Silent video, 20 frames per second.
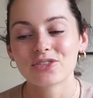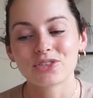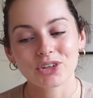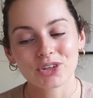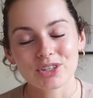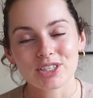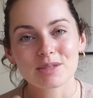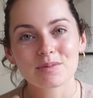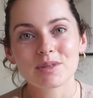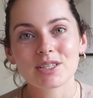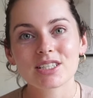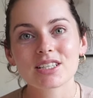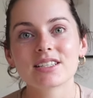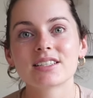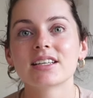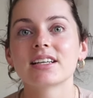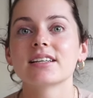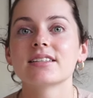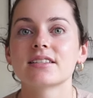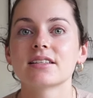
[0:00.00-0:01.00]
for Christmas because
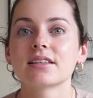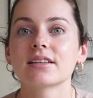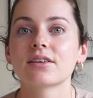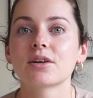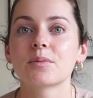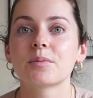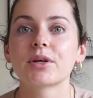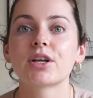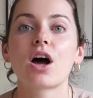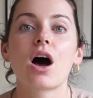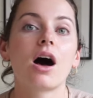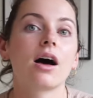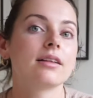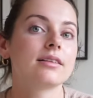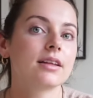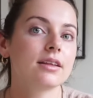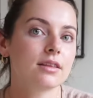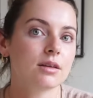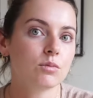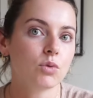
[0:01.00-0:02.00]
it is a little bit
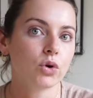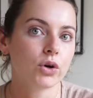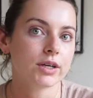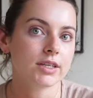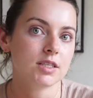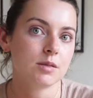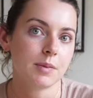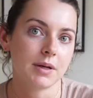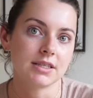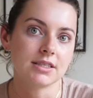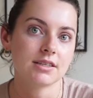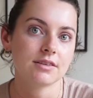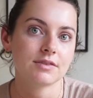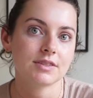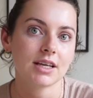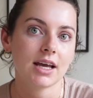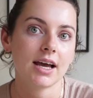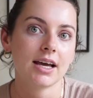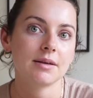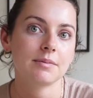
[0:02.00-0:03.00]
on the more expensive
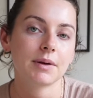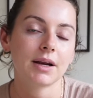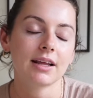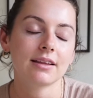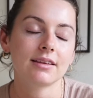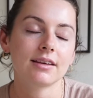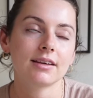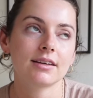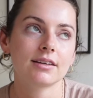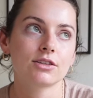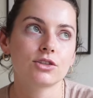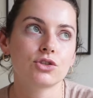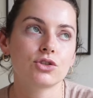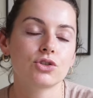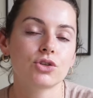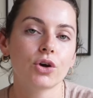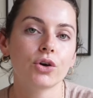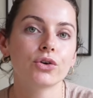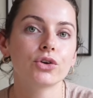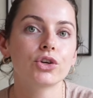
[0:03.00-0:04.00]
side, but I think it's
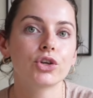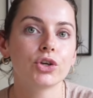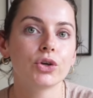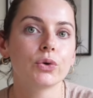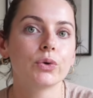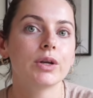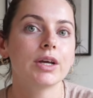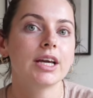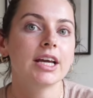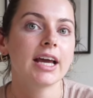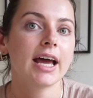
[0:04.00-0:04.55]
so cute,